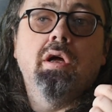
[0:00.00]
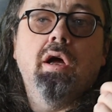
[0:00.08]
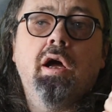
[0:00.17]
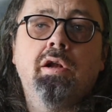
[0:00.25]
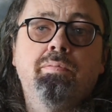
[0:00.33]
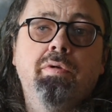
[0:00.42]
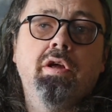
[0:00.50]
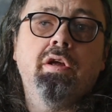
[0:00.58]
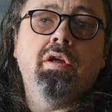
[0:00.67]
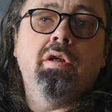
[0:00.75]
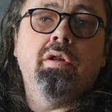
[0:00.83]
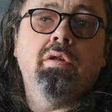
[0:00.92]
had
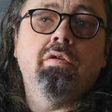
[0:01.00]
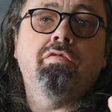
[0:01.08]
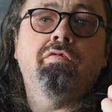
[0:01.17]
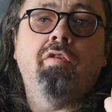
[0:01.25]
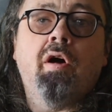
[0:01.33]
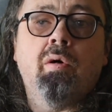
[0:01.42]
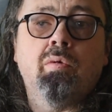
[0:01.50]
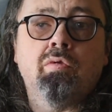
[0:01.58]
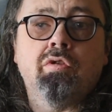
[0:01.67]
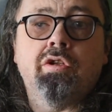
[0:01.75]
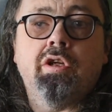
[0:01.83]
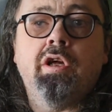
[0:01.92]
been found